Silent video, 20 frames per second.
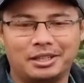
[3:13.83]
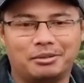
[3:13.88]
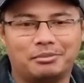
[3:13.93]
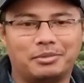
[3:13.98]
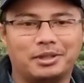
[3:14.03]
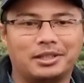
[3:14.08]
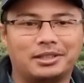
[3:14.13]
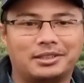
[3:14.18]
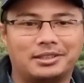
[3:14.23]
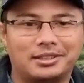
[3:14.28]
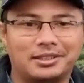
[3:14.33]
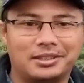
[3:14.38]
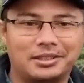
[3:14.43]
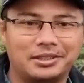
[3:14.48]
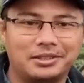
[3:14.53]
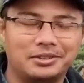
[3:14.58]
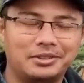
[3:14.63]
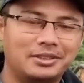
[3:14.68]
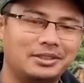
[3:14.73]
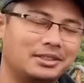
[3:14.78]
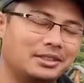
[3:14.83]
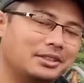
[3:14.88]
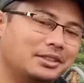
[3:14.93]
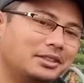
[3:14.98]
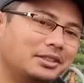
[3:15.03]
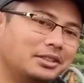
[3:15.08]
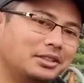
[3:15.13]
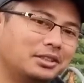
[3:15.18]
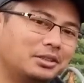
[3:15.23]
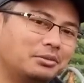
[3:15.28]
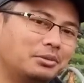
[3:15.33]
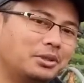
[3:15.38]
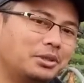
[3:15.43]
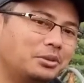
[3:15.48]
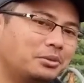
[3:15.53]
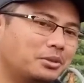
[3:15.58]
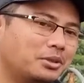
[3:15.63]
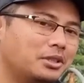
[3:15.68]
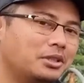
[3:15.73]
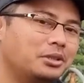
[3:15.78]
but as engineers we
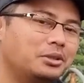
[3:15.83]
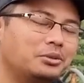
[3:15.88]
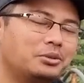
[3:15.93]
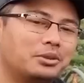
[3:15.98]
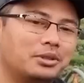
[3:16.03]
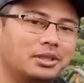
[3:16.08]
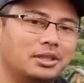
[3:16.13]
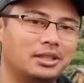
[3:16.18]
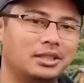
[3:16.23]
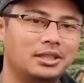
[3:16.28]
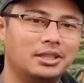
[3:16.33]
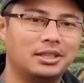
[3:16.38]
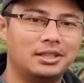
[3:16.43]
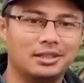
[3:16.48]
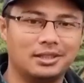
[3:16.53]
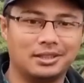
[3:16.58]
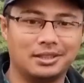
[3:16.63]
usually use the